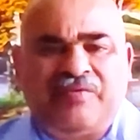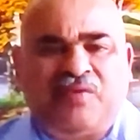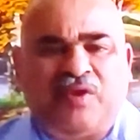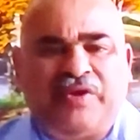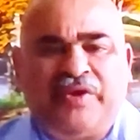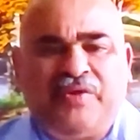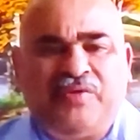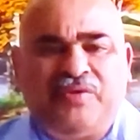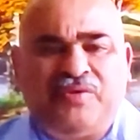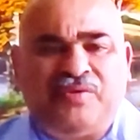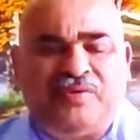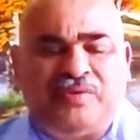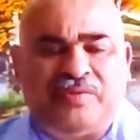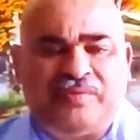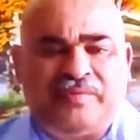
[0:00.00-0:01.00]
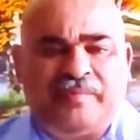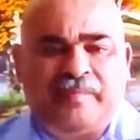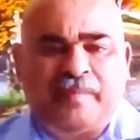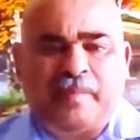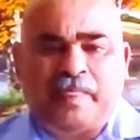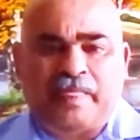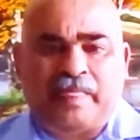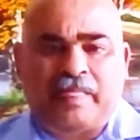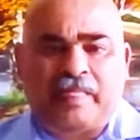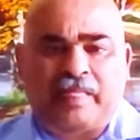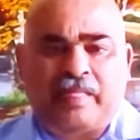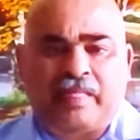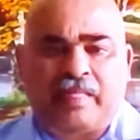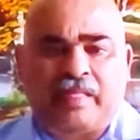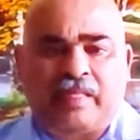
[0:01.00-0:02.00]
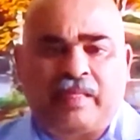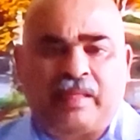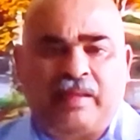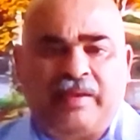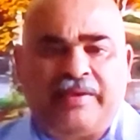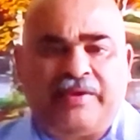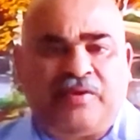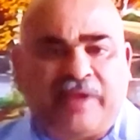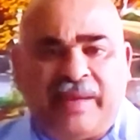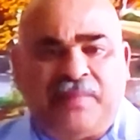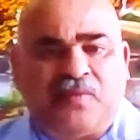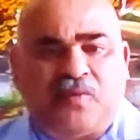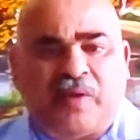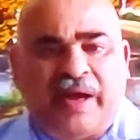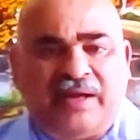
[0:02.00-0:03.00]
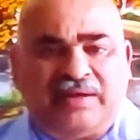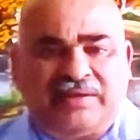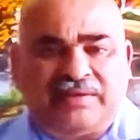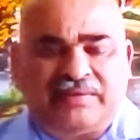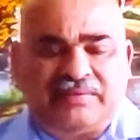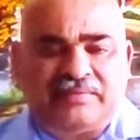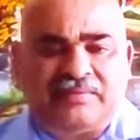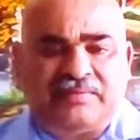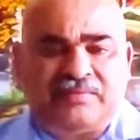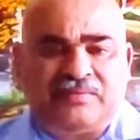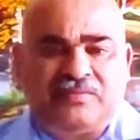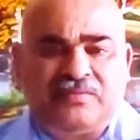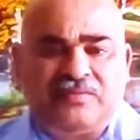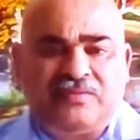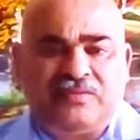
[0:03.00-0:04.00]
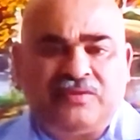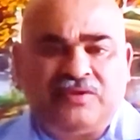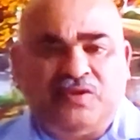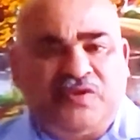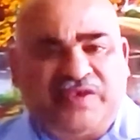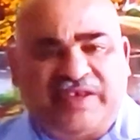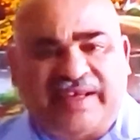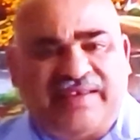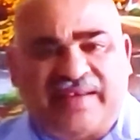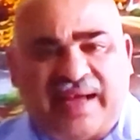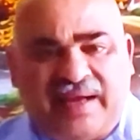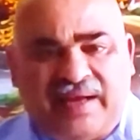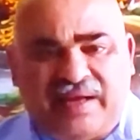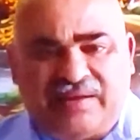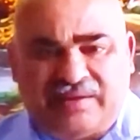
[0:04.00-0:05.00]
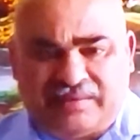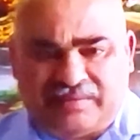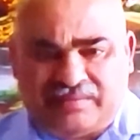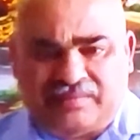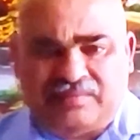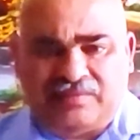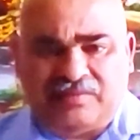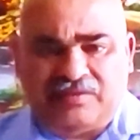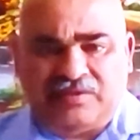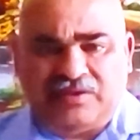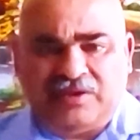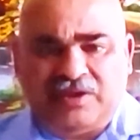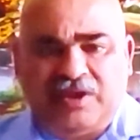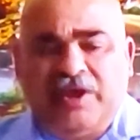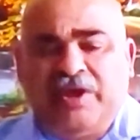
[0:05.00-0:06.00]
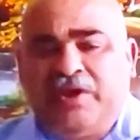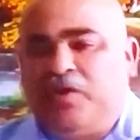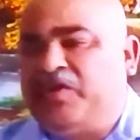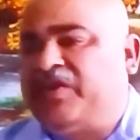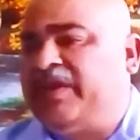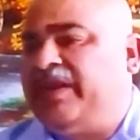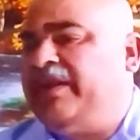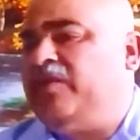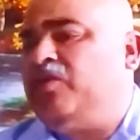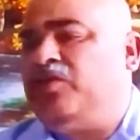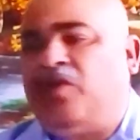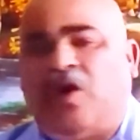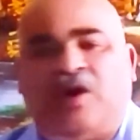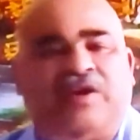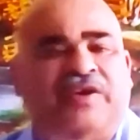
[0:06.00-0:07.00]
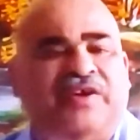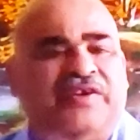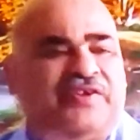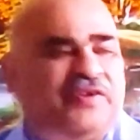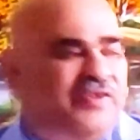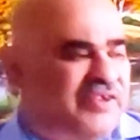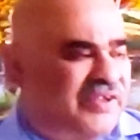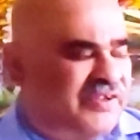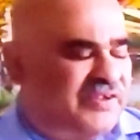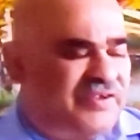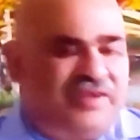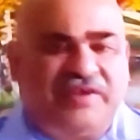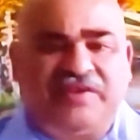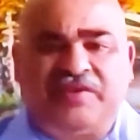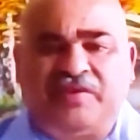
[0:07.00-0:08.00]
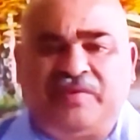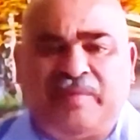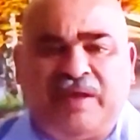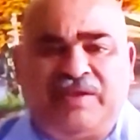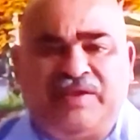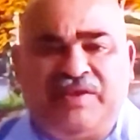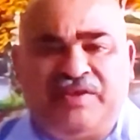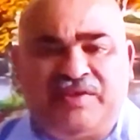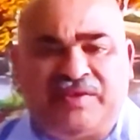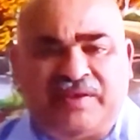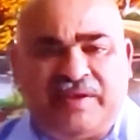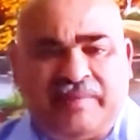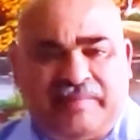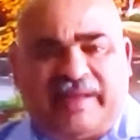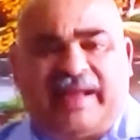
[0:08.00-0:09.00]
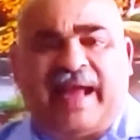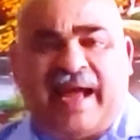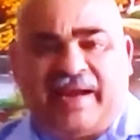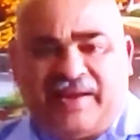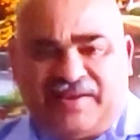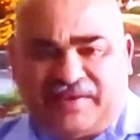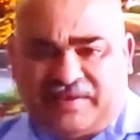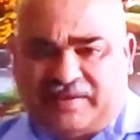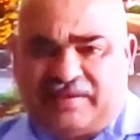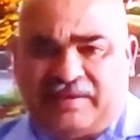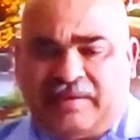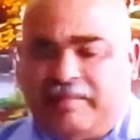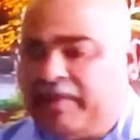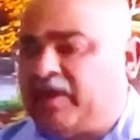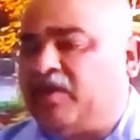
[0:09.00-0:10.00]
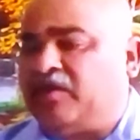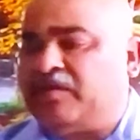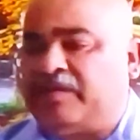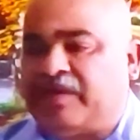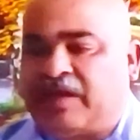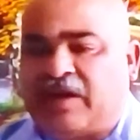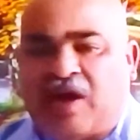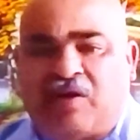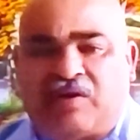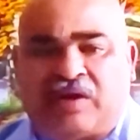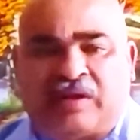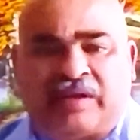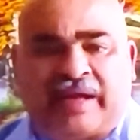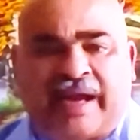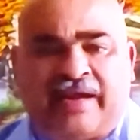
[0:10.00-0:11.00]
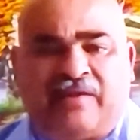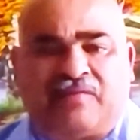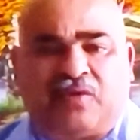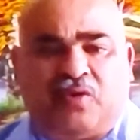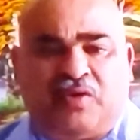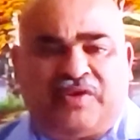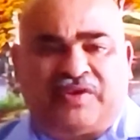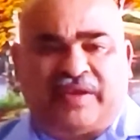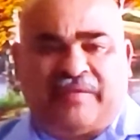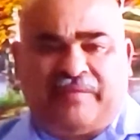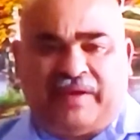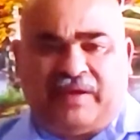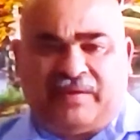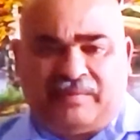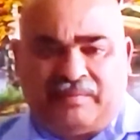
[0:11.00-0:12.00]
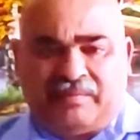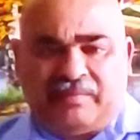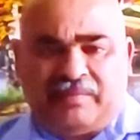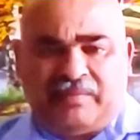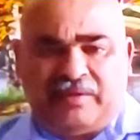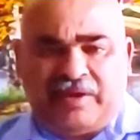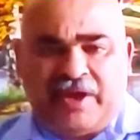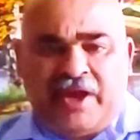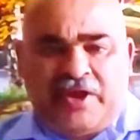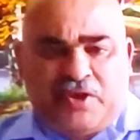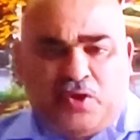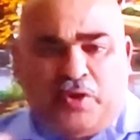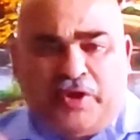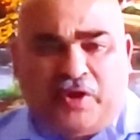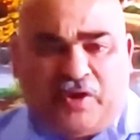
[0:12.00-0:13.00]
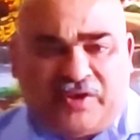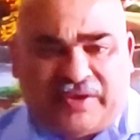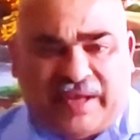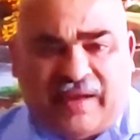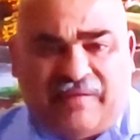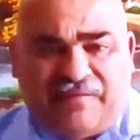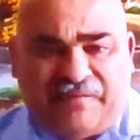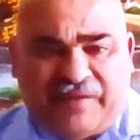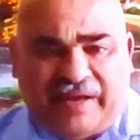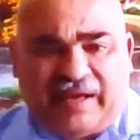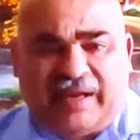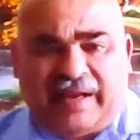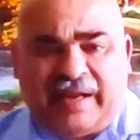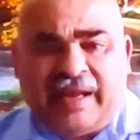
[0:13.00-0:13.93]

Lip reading: What do? You keep quiet? You stay silent? You see your daughters, your sisters, your mothers being harassed because of the kind of clothes they wear? You yourself feel